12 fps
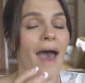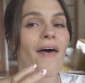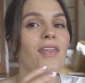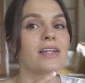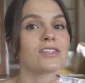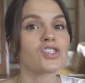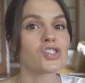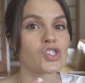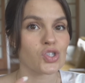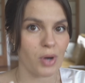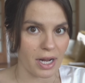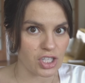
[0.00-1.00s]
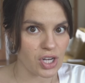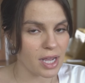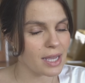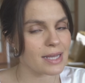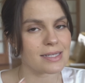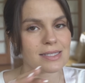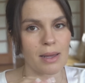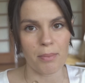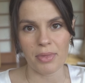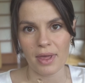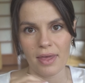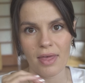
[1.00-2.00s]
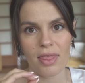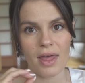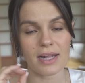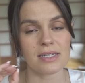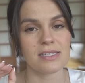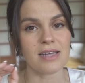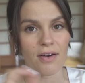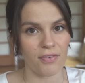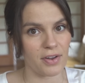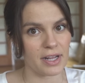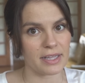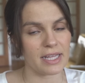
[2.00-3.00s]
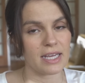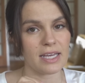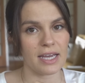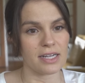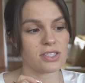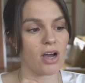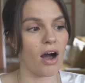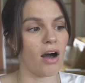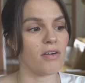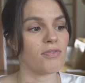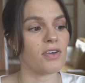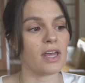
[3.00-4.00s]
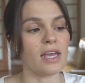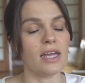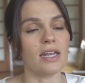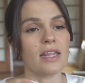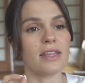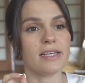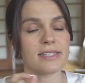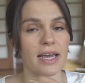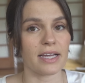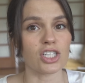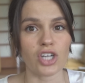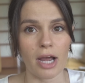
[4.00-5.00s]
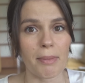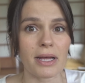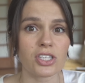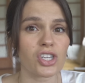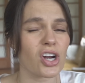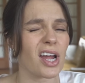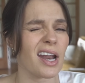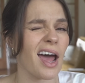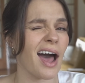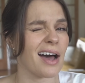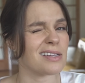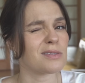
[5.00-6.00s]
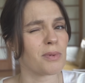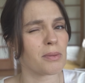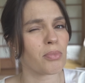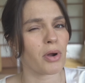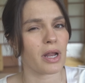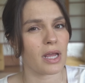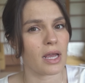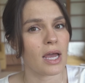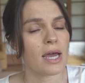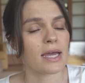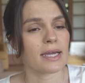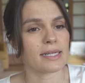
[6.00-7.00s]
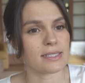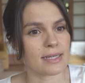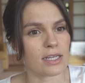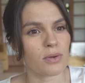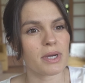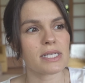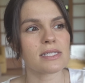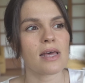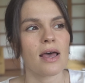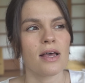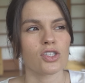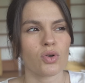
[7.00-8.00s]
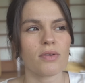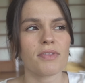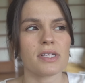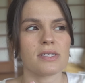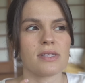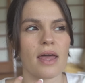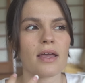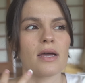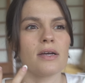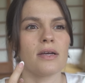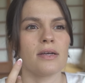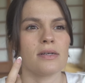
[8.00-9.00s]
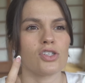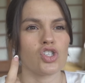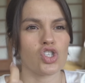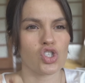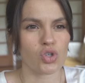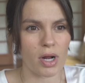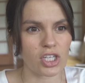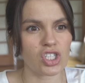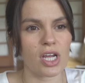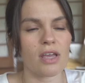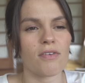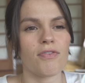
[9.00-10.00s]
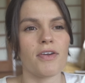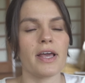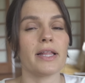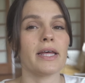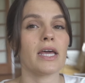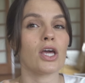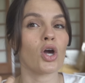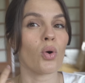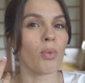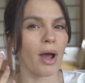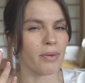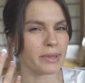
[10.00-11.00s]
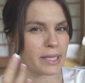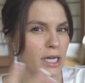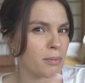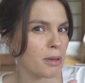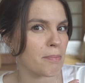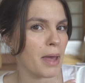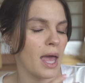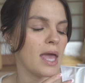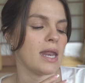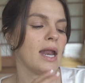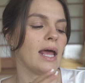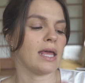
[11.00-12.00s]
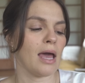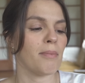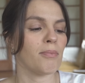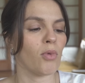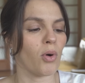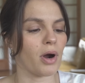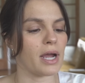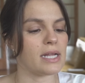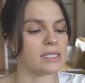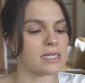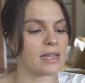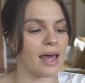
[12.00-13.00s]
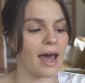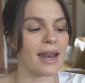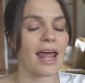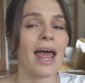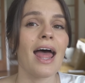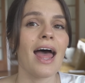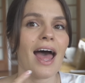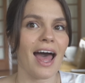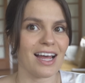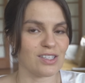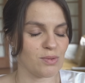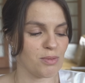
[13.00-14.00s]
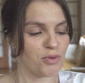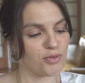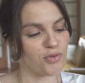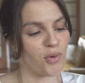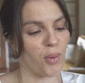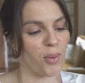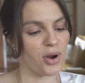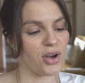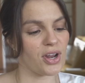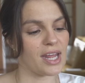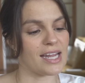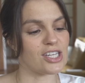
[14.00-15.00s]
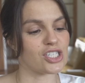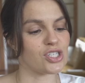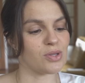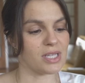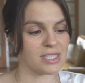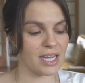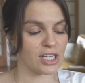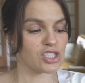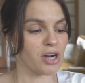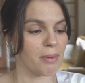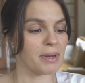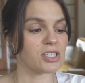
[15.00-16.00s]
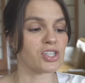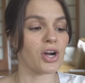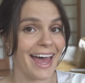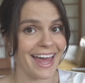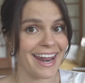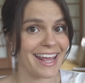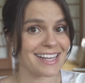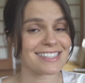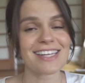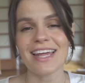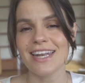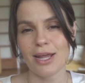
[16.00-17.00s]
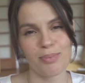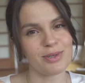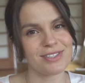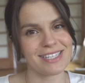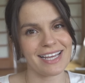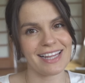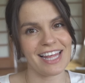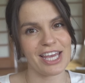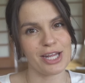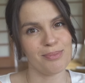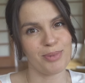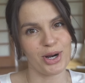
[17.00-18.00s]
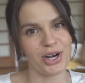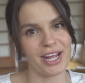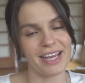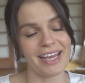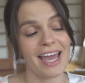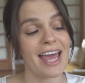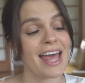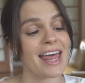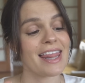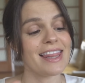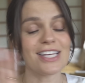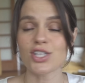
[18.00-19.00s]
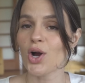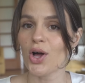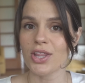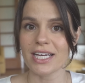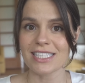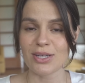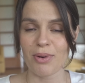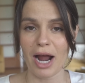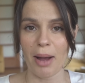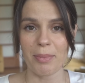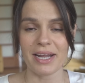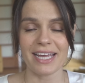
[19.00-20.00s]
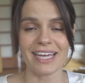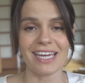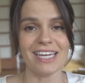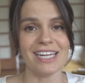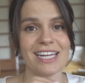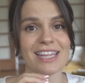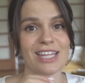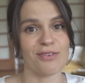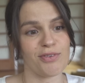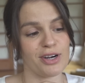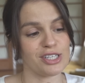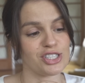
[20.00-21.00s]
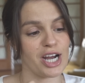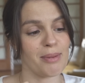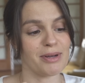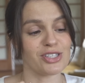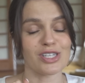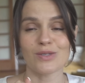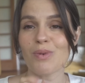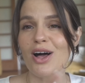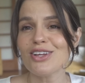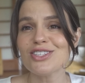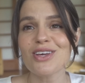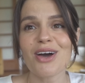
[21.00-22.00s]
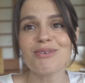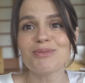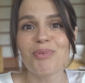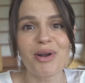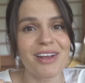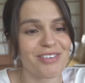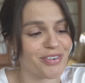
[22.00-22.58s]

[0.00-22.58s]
And then stretching is something that definitely kicked off in the second trimester and has been pretty continuous. Sort of this like stretching feeling around ligament pain and I get more into that as we move forward into the second trimester. Headaches, nipples tingling and burning, these are all things that were happening in the first trimester as well, so I was pretty